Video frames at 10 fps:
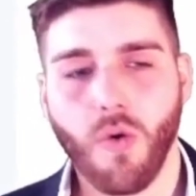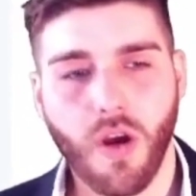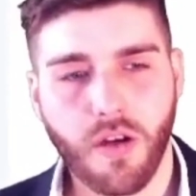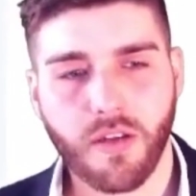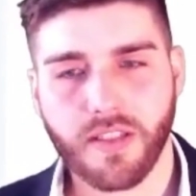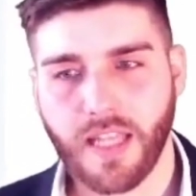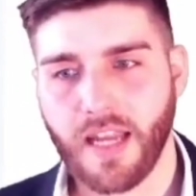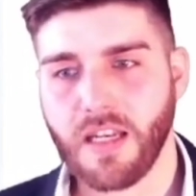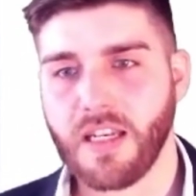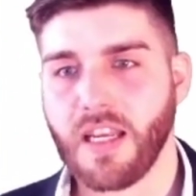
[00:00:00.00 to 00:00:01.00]

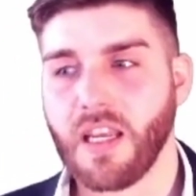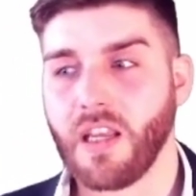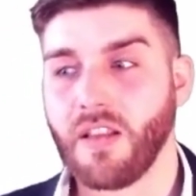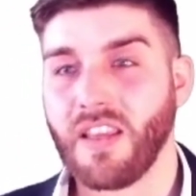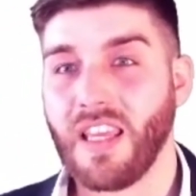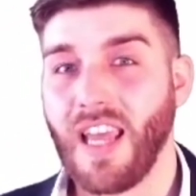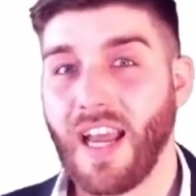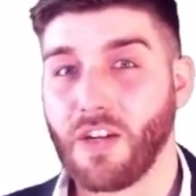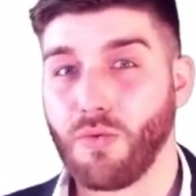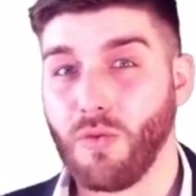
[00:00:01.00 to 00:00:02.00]
Understanding the
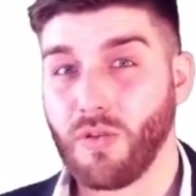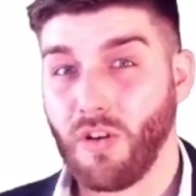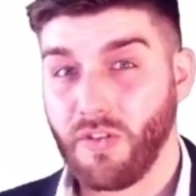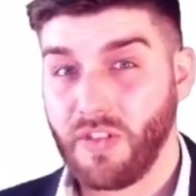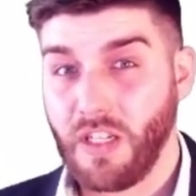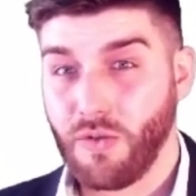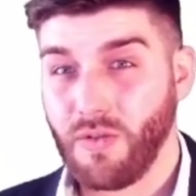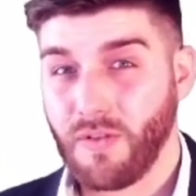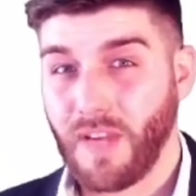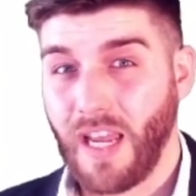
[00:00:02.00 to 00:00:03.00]
actual
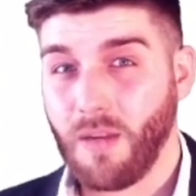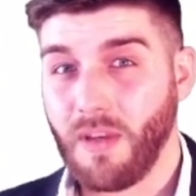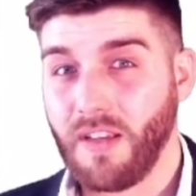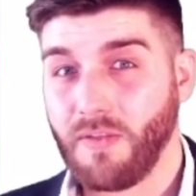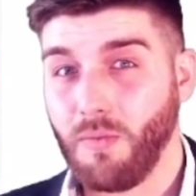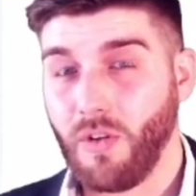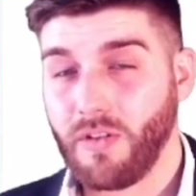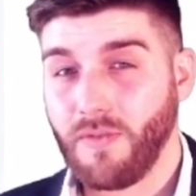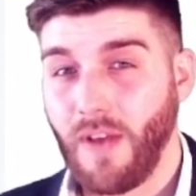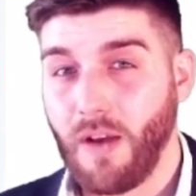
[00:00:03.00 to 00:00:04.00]
constituents of cannabis,
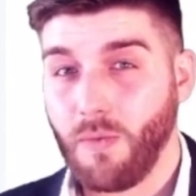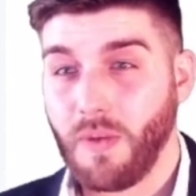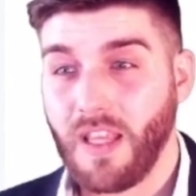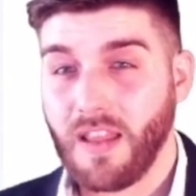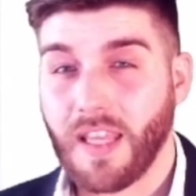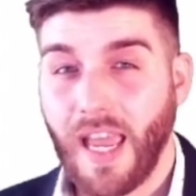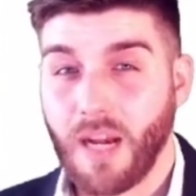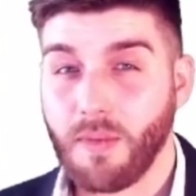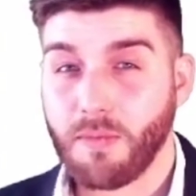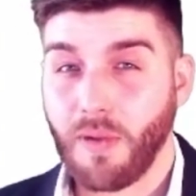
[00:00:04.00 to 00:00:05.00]
what's found within the
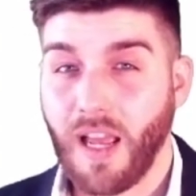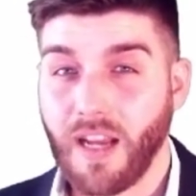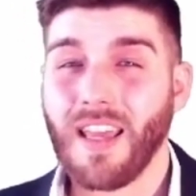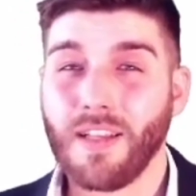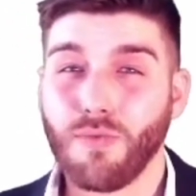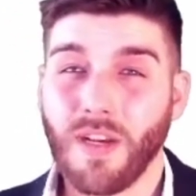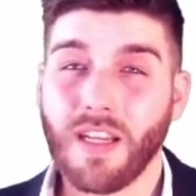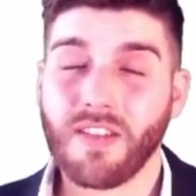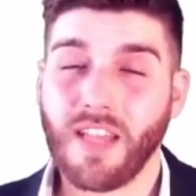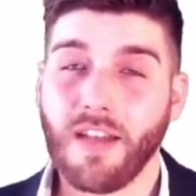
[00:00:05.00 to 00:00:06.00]
cannabis plant, is
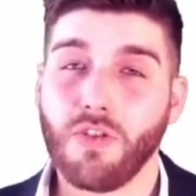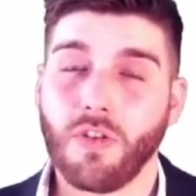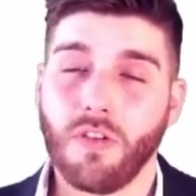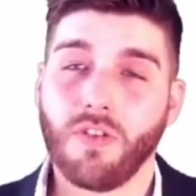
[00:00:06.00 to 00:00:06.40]
really essential.